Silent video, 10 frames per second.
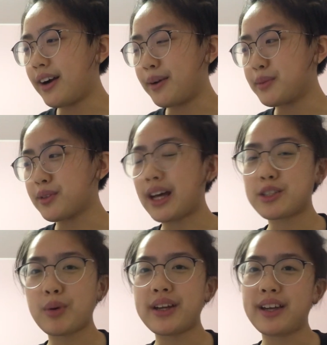So
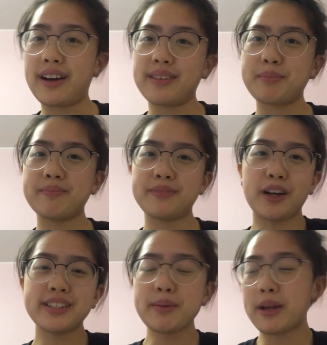that's why, yeah.
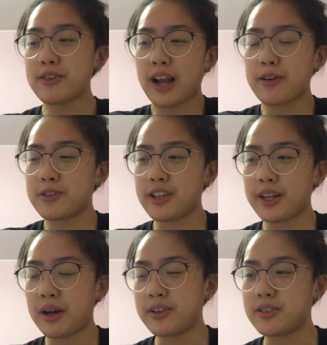Honestly, Painter counters
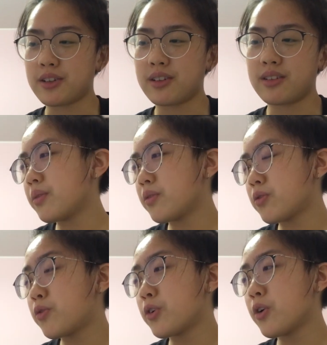any hunter.
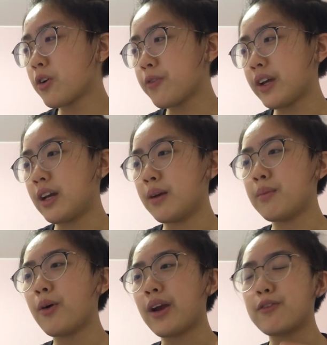For nerfing him,
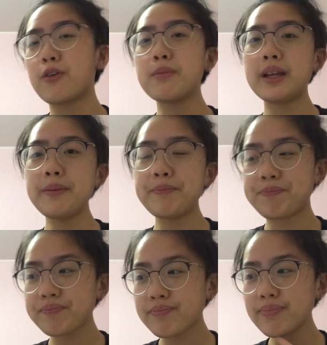okay, for me,
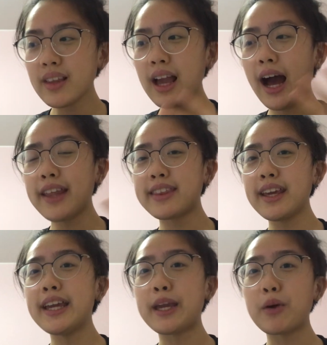I
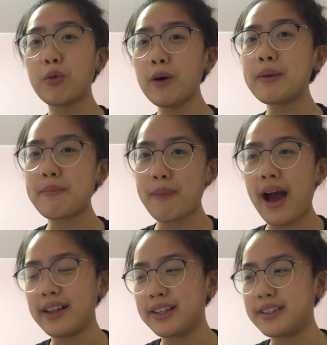think he will be
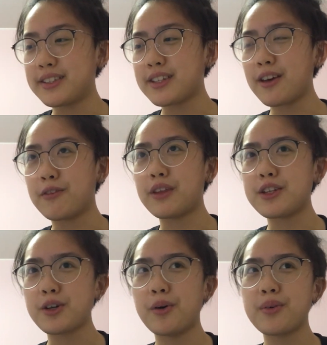balanced if they
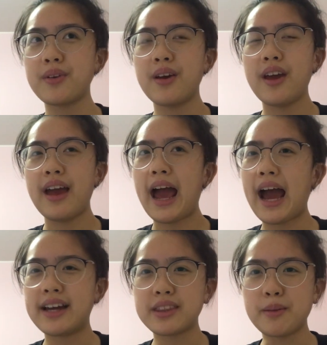don't
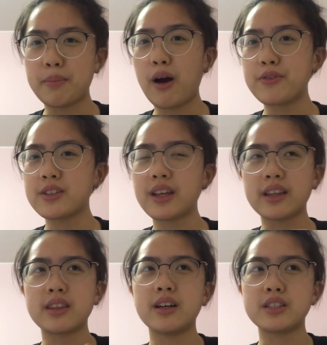add the buffs. Like,
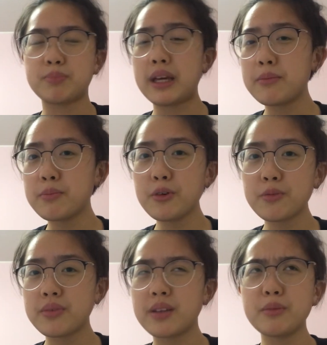the
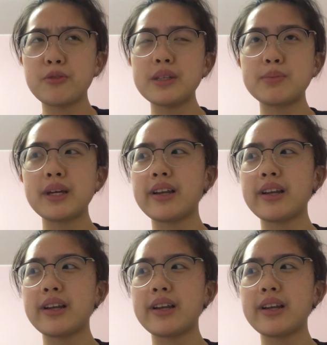movement speed.